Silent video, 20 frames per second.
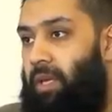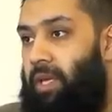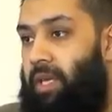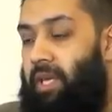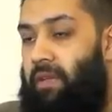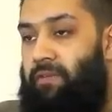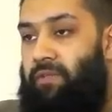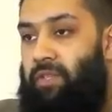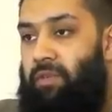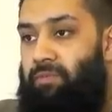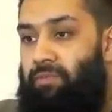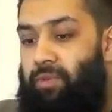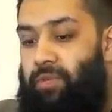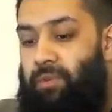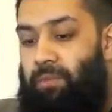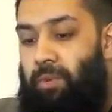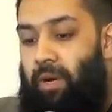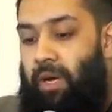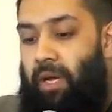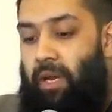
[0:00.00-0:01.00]
He gives them
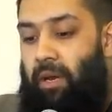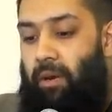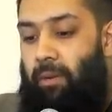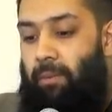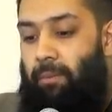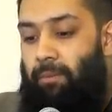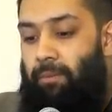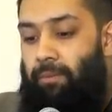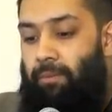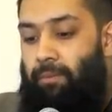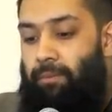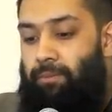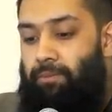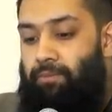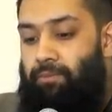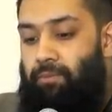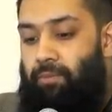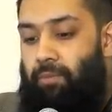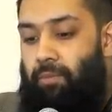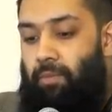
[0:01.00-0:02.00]
respite.
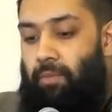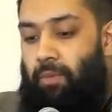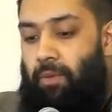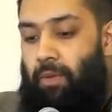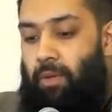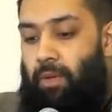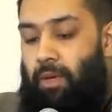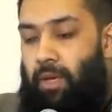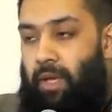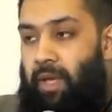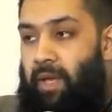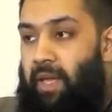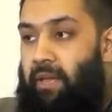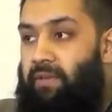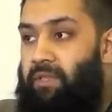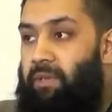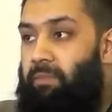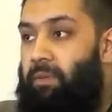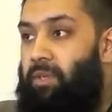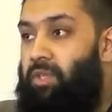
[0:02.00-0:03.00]
He
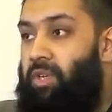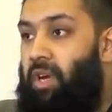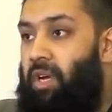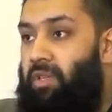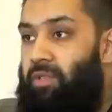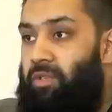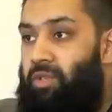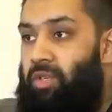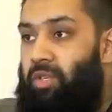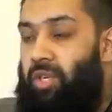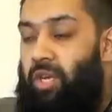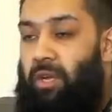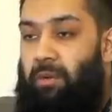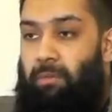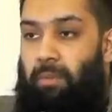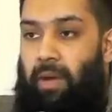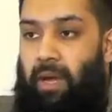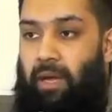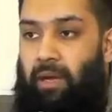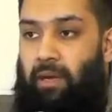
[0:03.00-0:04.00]
gives them a chance to
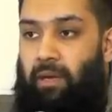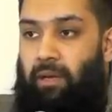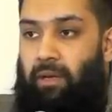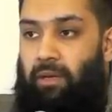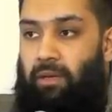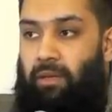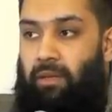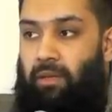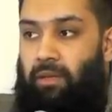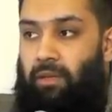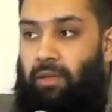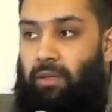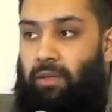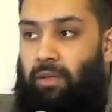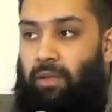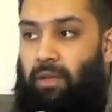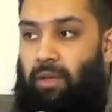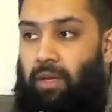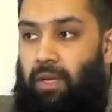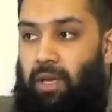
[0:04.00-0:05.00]
turn back
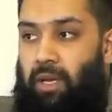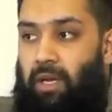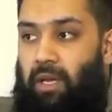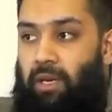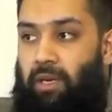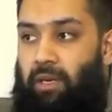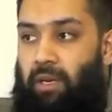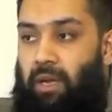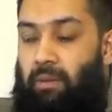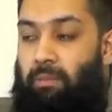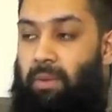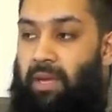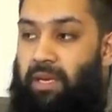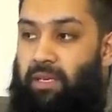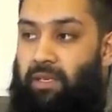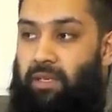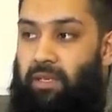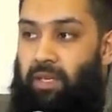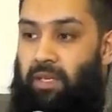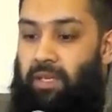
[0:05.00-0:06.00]
and
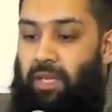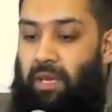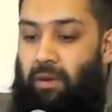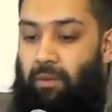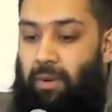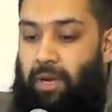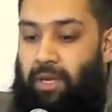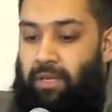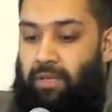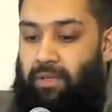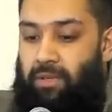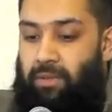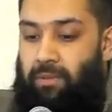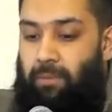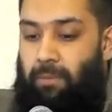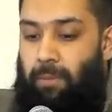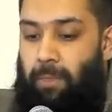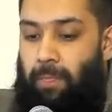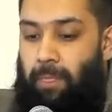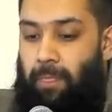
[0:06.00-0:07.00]
amend their
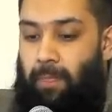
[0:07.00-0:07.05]
ways.